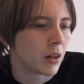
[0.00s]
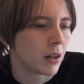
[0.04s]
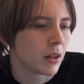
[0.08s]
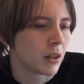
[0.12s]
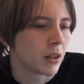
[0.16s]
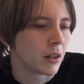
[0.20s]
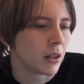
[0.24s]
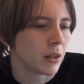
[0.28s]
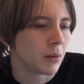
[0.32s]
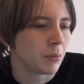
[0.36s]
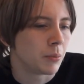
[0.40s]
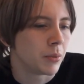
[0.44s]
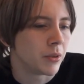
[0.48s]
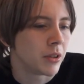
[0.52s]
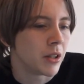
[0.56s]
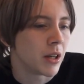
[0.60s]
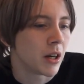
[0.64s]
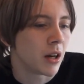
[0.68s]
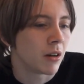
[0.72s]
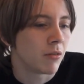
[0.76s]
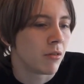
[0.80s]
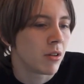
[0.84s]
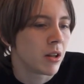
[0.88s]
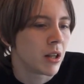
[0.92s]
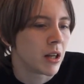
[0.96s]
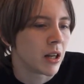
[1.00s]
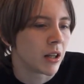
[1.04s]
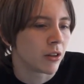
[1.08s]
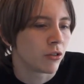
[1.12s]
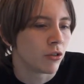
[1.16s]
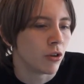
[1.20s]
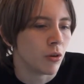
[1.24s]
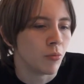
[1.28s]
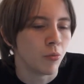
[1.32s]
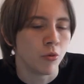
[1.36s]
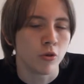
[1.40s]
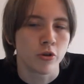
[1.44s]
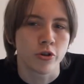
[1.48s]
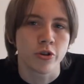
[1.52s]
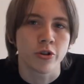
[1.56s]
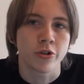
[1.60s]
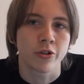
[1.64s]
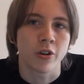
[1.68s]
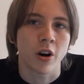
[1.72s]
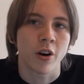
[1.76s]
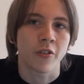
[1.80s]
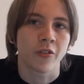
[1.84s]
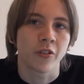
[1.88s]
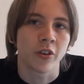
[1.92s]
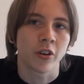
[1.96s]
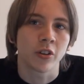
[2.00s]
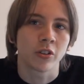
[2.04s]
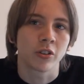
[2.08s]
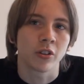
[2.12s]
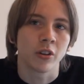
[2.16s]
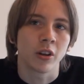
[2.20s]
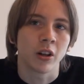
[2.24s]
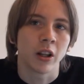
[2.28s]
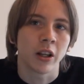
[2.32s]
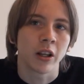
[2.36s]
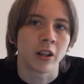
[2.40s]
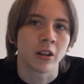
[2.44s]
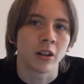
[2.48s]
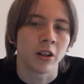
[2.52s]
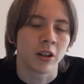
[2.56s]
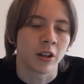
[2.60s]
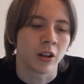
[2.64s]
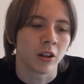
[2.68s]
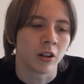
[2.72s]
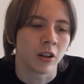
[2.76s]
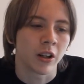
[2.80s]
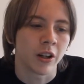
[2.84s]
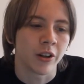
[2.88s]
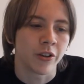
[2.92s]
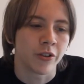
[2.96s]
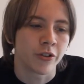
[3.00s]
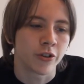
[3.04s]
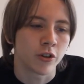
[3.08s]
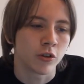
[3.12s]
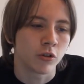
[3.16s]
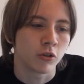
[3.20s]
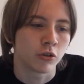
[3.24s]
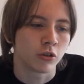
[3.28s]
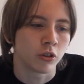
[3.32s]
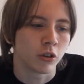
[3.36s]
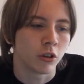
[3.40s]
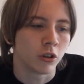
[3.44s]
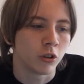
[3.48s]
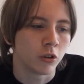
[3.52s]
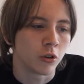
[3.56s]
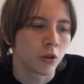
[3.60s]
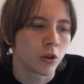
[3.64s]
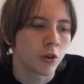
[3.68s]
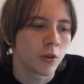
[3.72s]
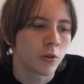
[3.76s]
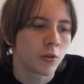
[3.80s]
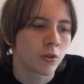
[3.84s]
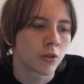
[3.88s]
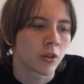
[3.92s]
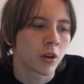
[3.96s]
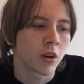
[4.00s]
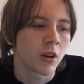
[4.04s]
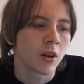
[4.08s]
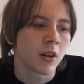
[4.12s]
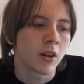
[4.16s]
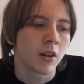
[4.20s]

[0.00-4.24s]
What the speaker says: But yeah, I really like doing motion graphics and like little intros and logos